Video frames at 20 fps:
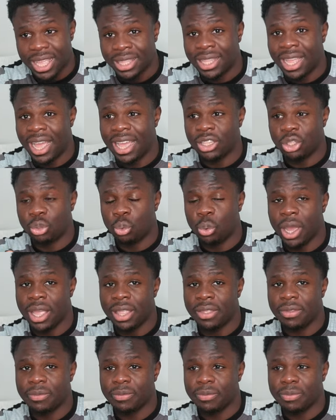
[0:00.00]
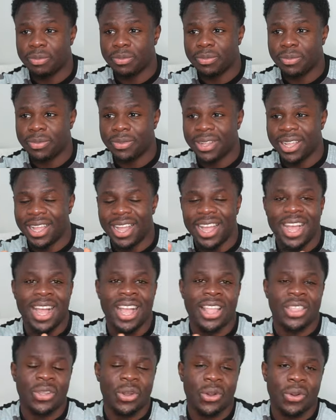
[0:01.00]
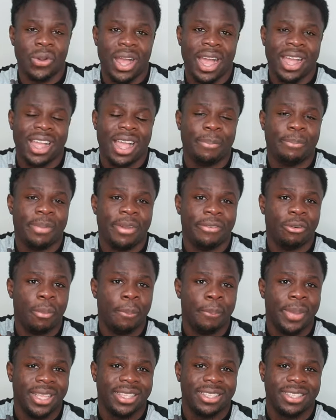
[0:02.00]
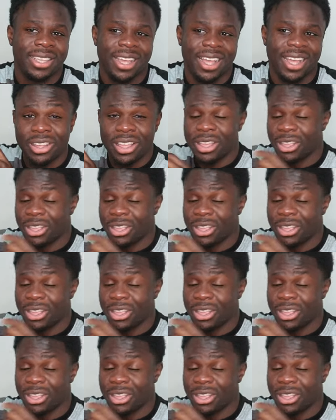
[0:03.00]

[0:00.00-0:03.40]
that is when I know I can perform better.